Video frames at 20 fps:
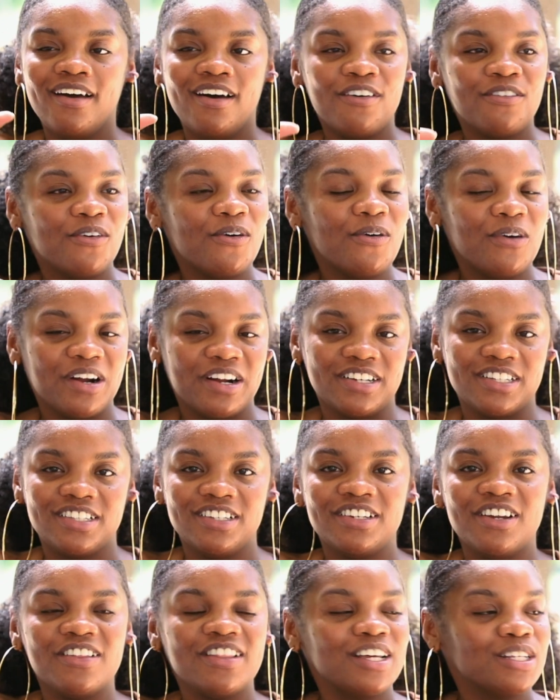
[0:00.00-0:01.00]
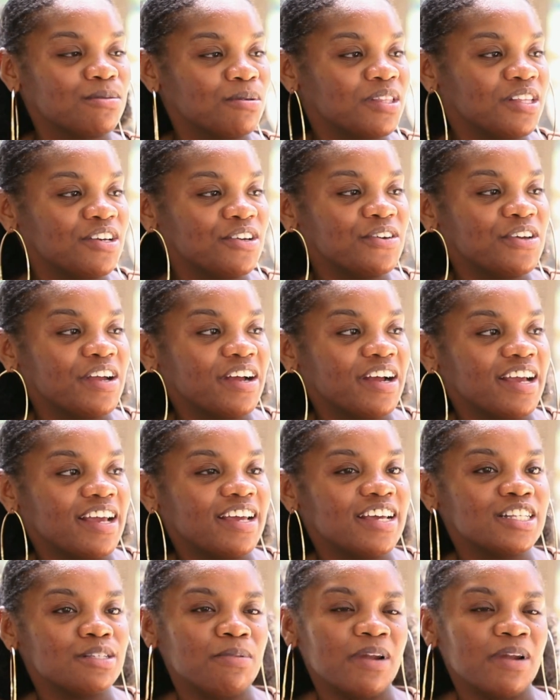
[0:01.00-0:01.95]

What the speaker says: Of course, you know, that's what the new year is,